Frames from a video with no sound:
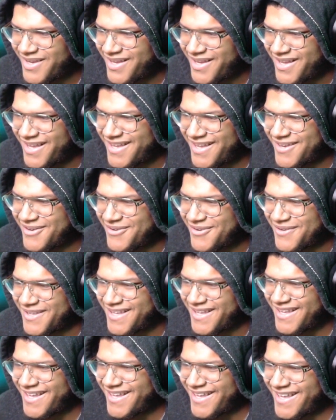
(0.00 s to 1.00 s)
Hell
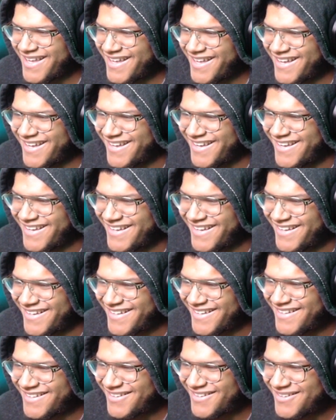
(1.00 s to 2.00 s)
yeah.